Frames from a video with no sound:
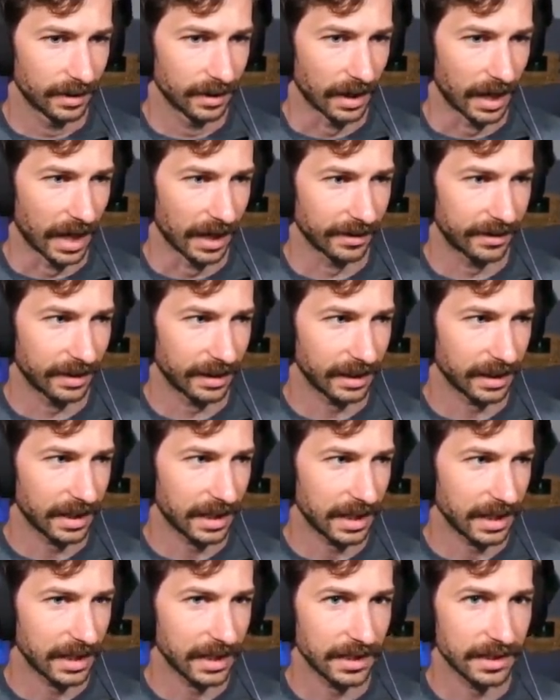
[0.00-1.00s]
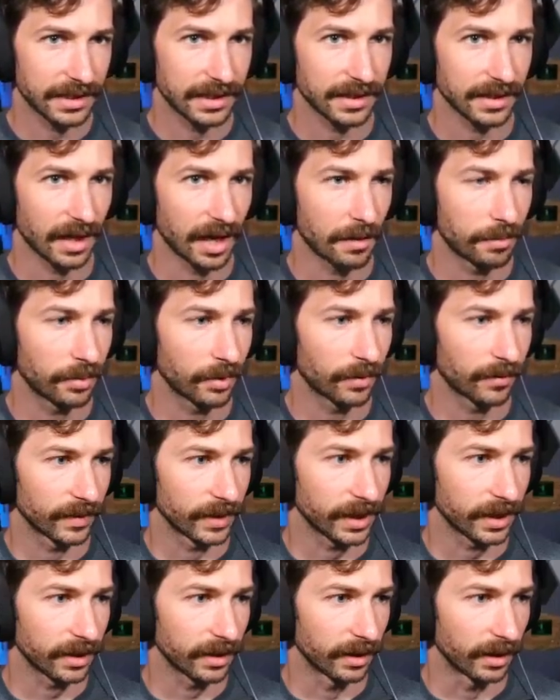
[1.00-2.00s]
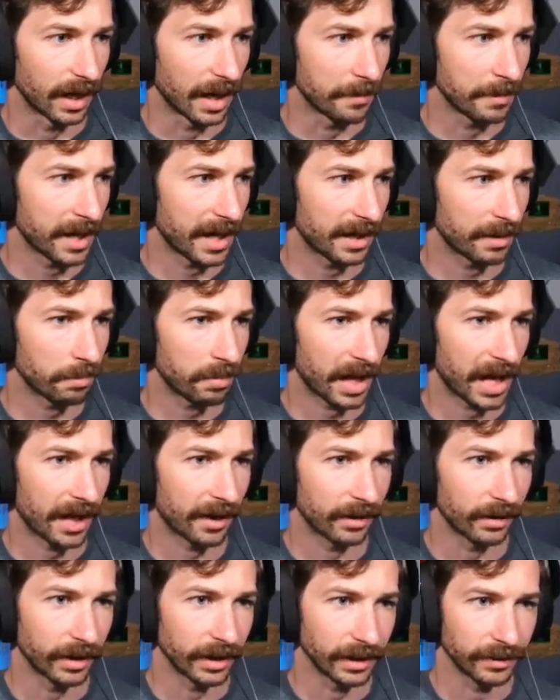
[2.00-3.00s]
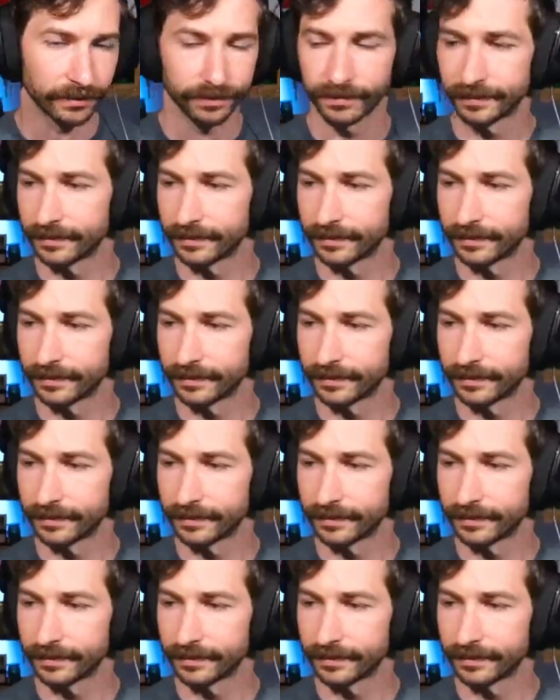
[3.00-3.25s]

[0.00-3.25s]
I think he's up over here. I'm out of battery.